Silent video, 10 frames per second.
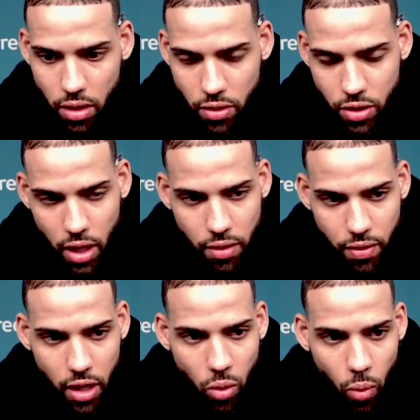trying to
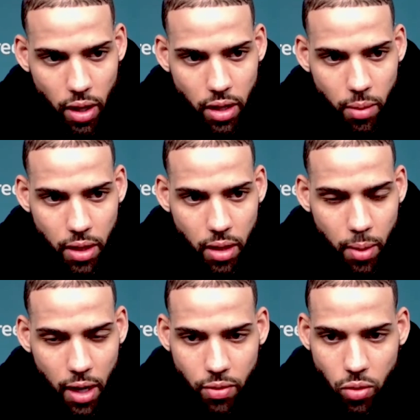find a way to be
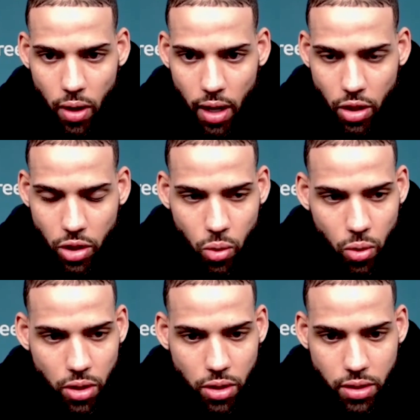impactful out of the
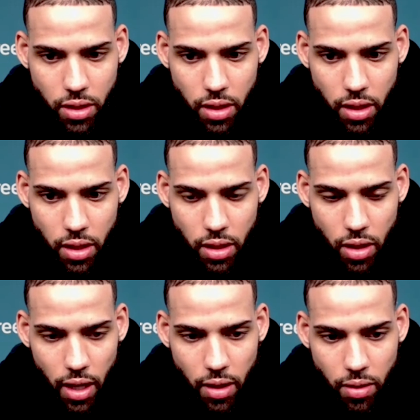corners
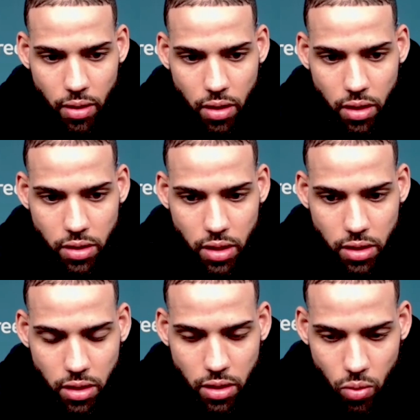and
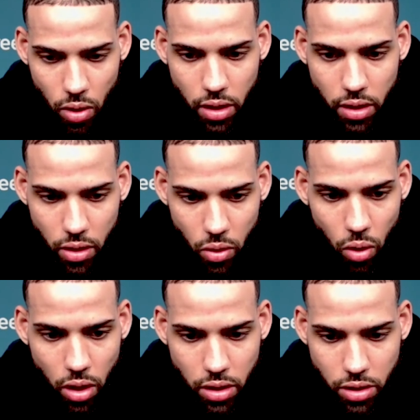essentially running
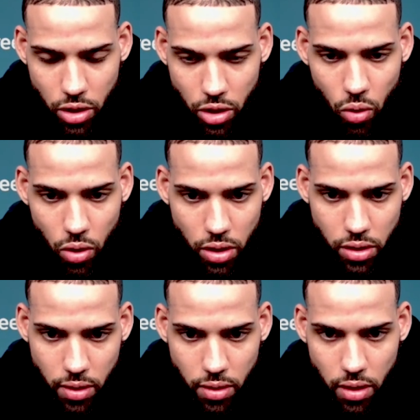to the corners.
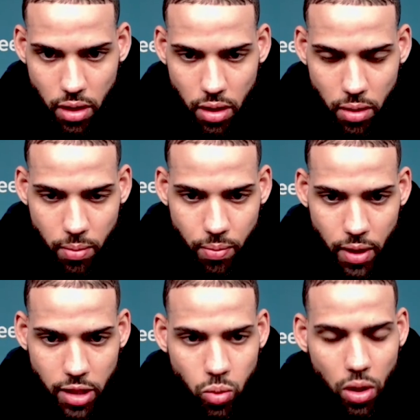And
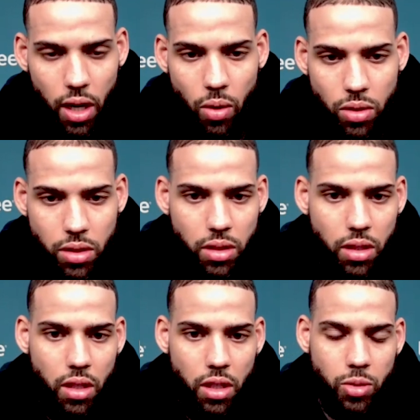that's where I would
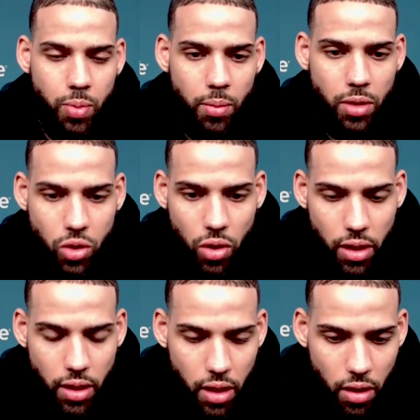spend
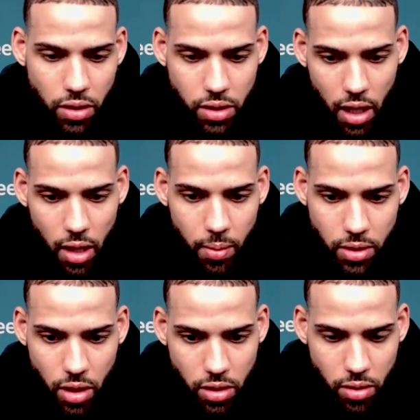majority of the time in
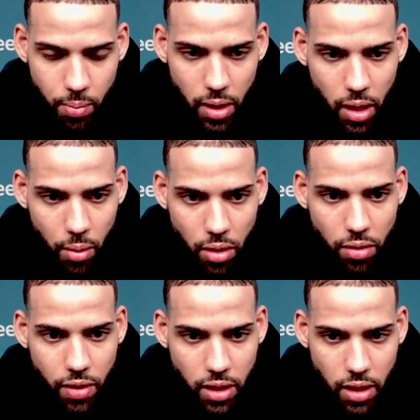terms of being able to
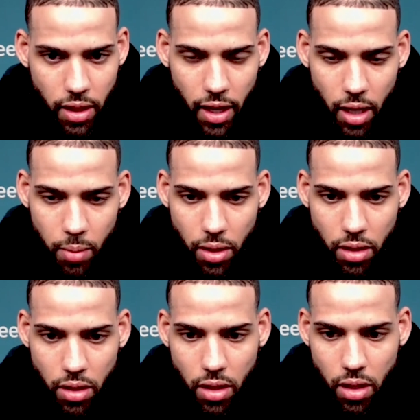affect the game.
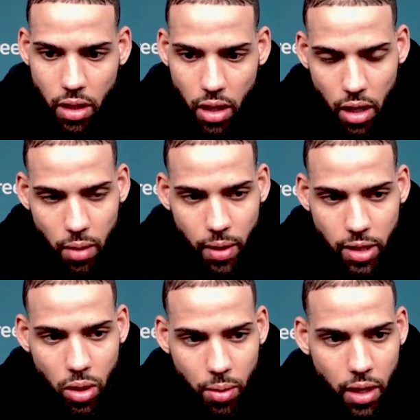And
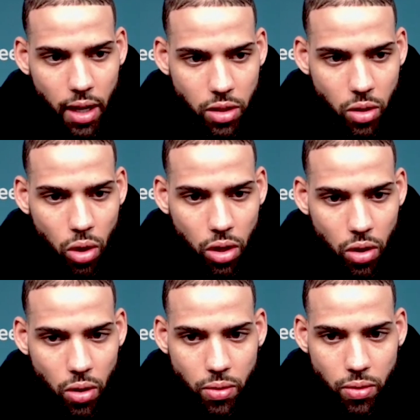that's what I'm going to have to work
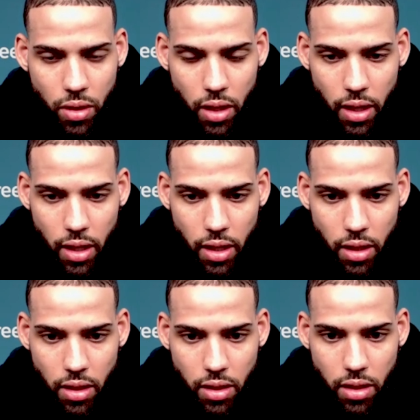on
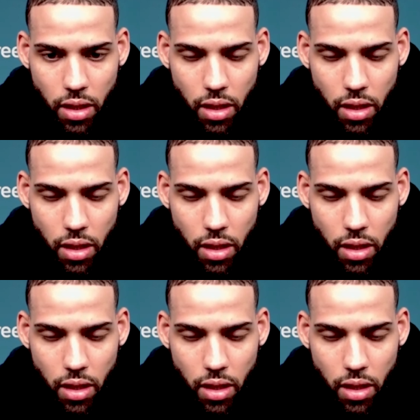and,